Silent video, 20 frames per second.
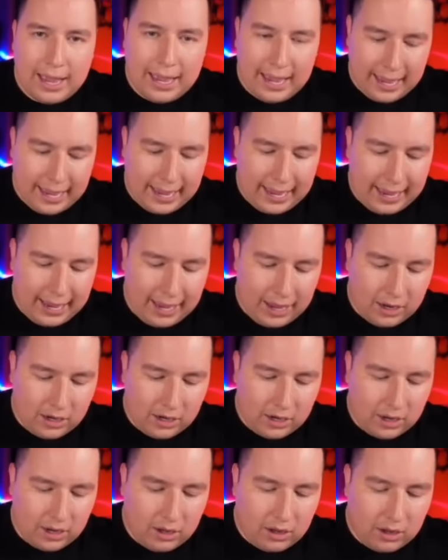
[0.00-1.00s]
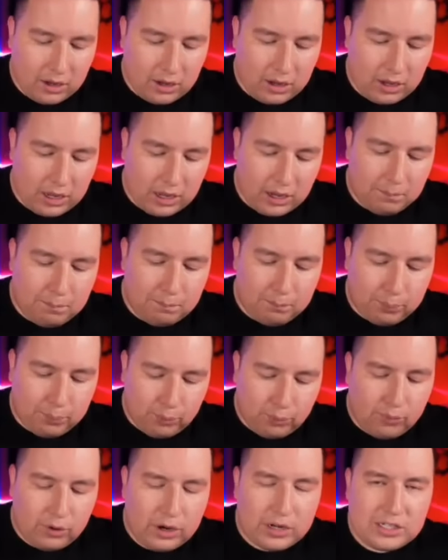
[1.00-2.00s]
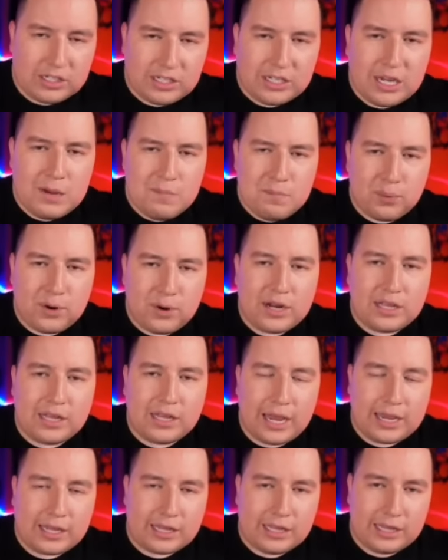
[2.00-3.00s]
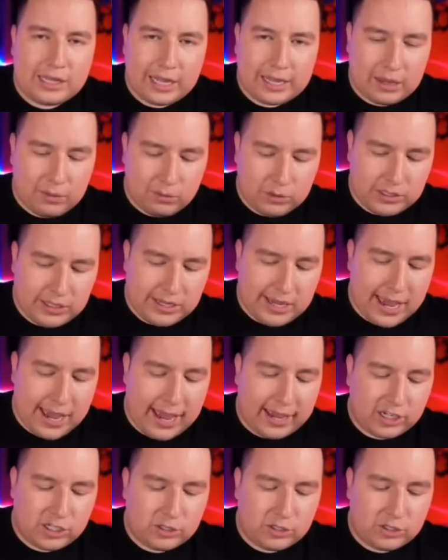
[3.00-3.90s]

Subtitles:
And it seemed pretty likely like it was the X